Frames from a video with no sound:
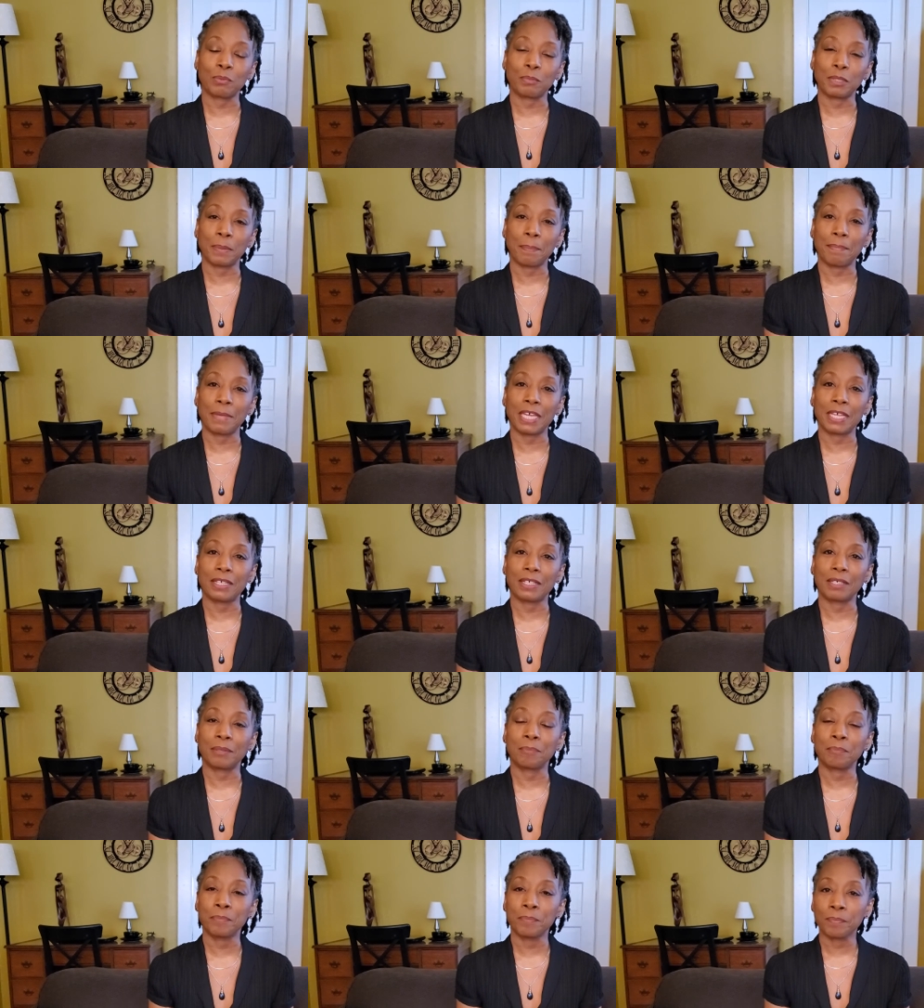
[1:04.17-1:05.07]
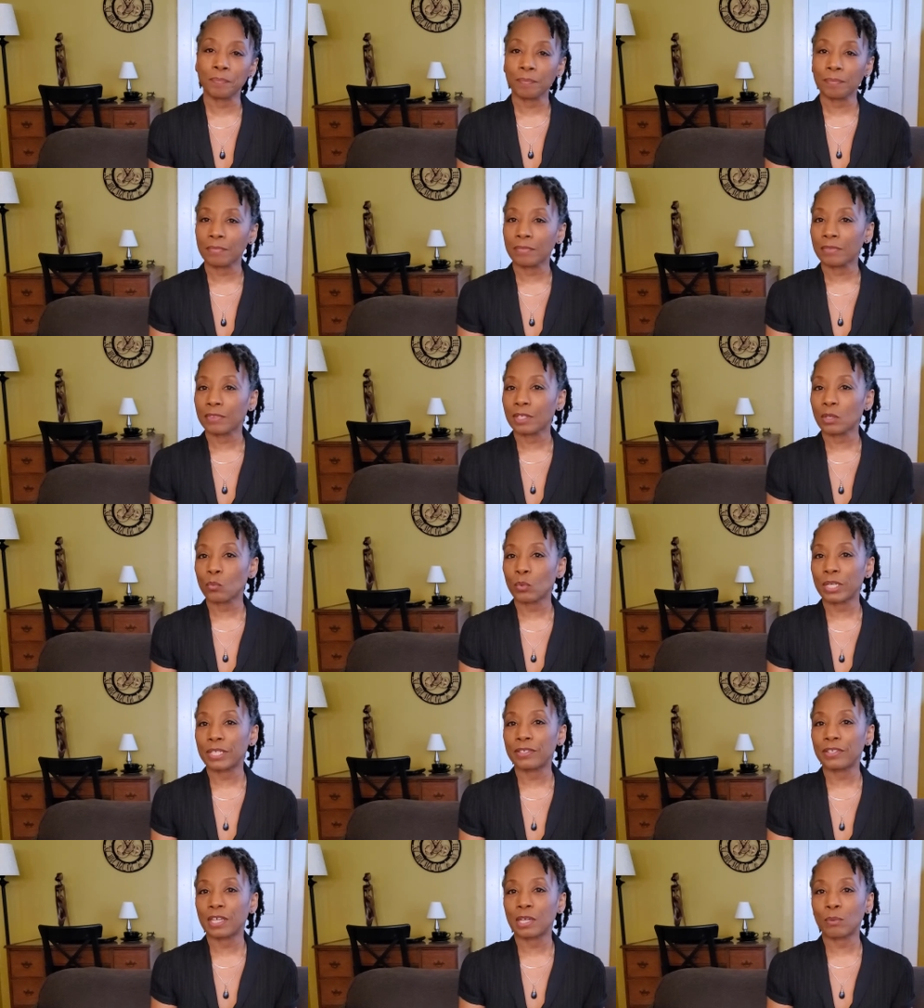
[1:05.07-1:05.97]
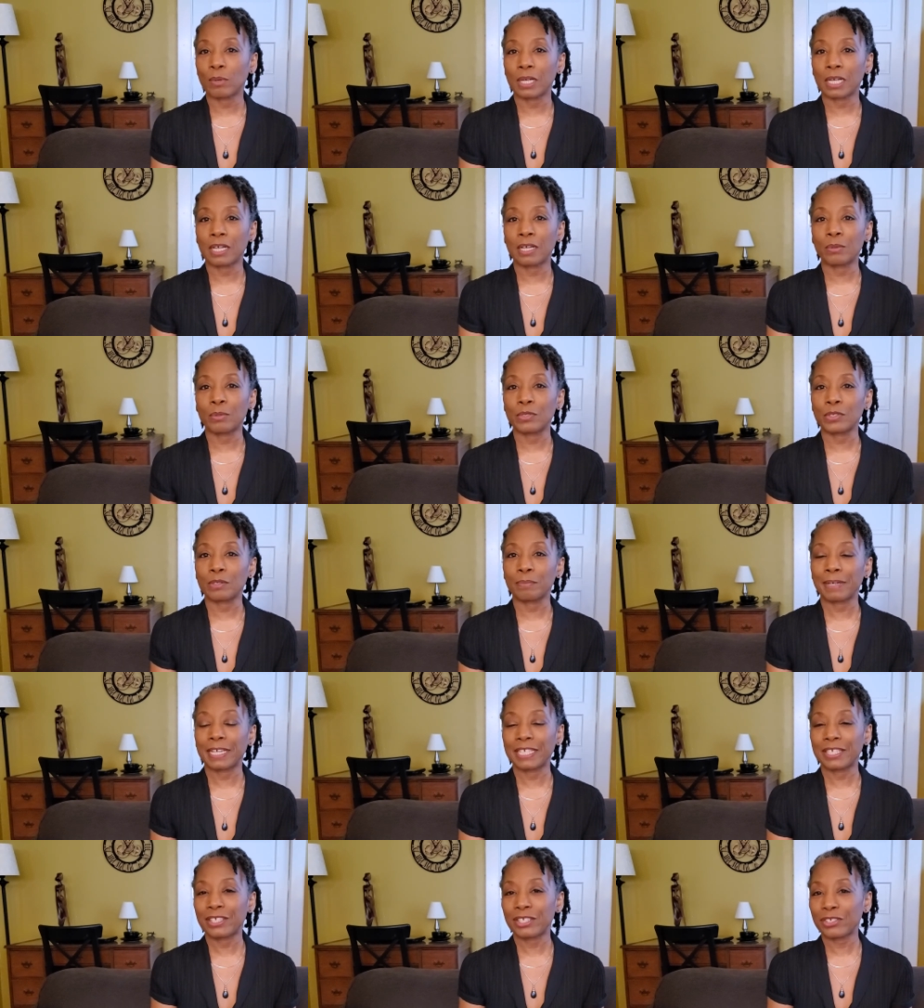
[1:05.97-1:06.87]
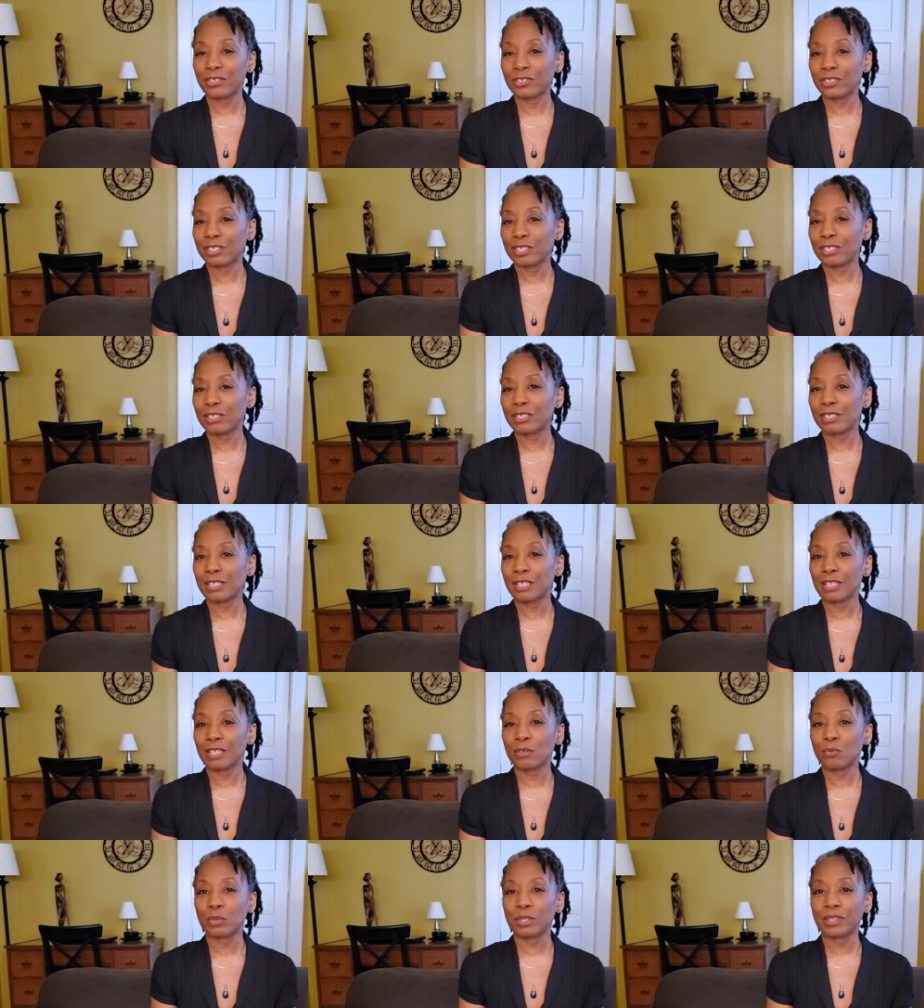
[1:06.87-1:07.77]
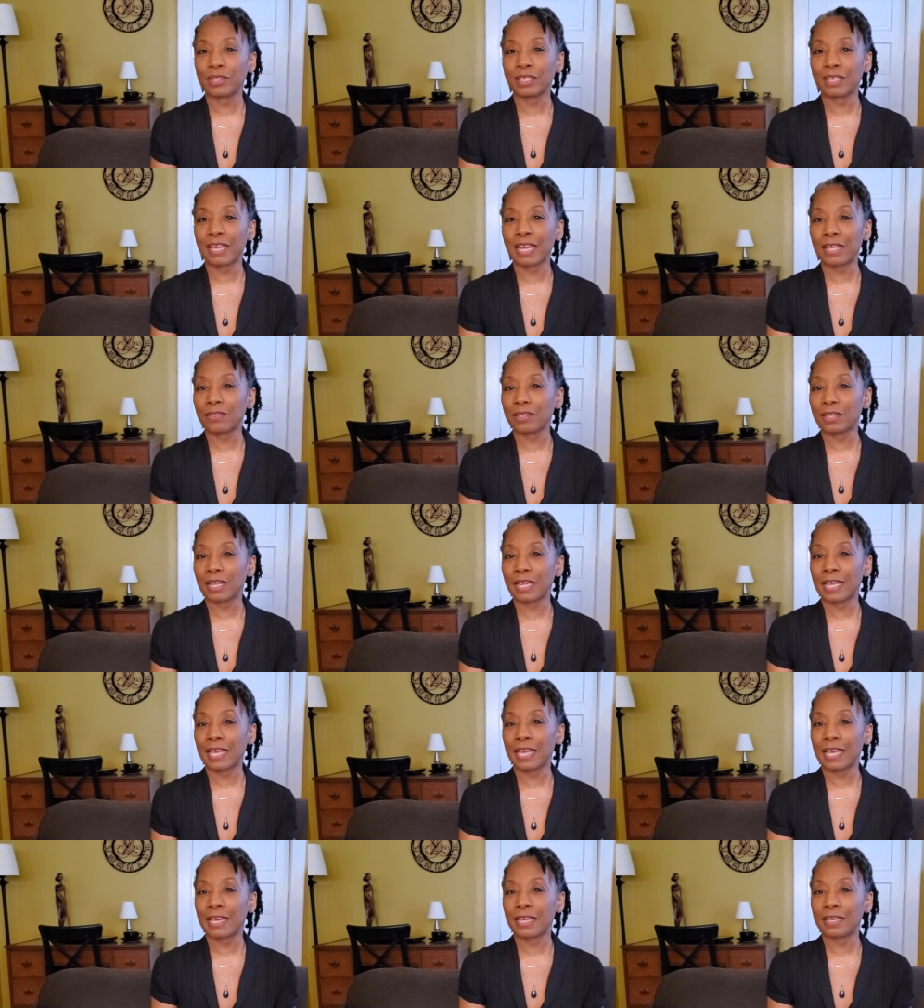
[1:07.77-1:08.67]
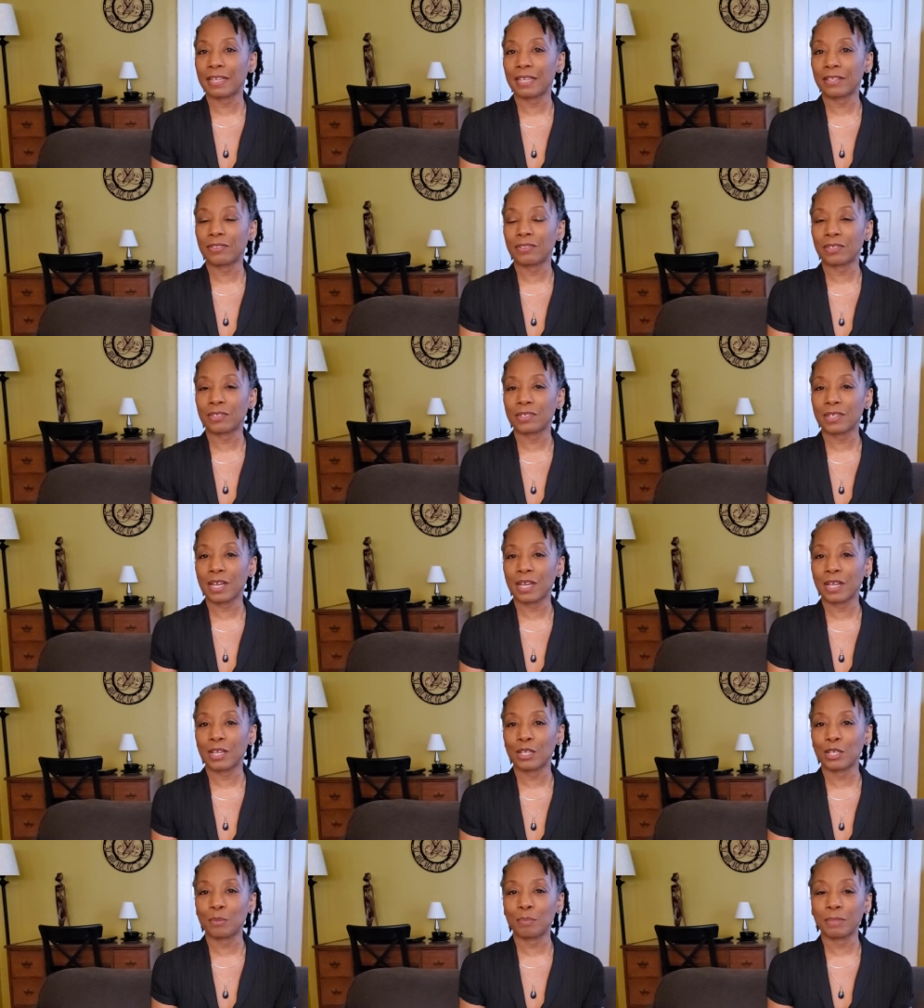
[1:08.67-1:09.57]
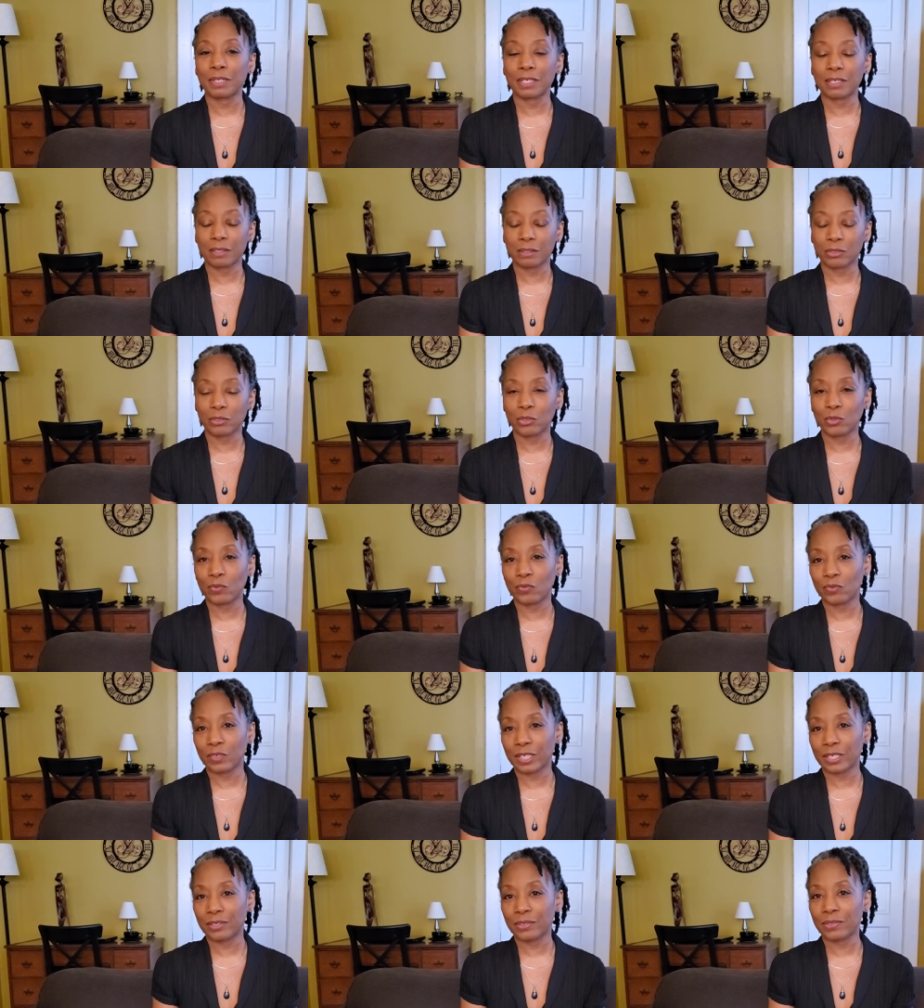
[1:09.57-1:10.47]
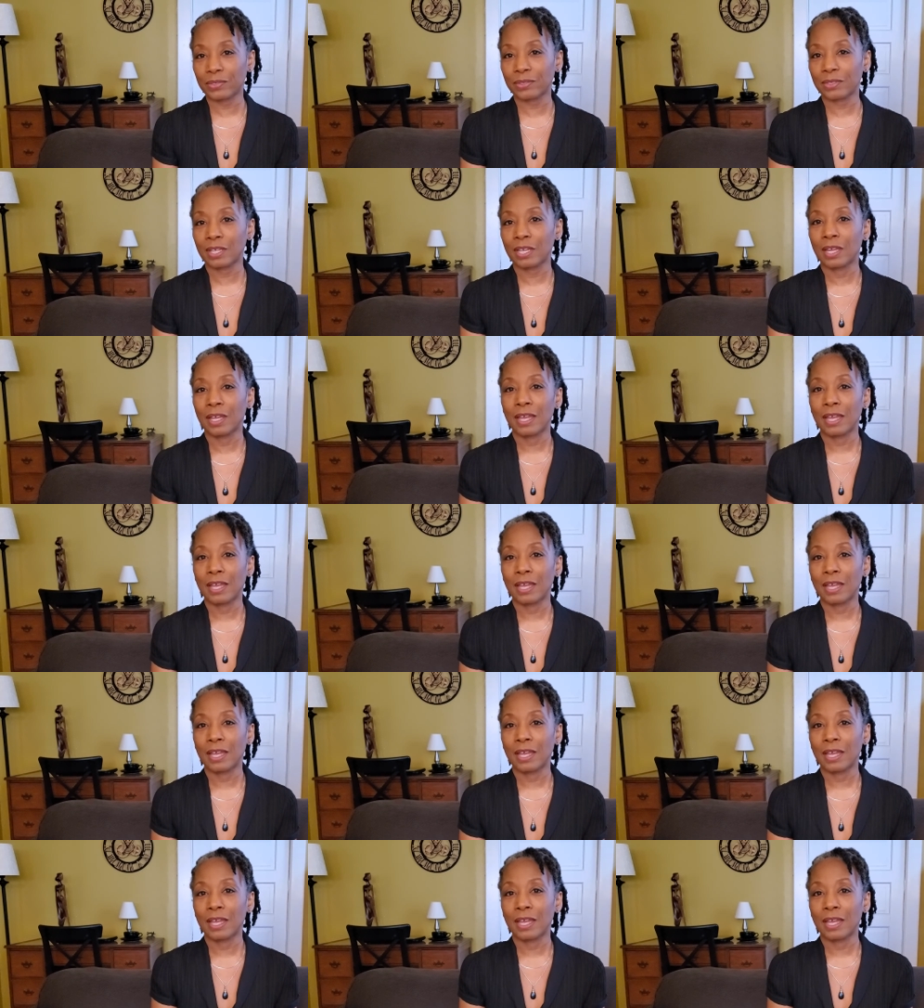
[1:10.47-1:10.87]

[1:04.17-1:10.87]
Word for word: to be many. One day while I was in my kitchen with the cat that I had at the time, Two Face,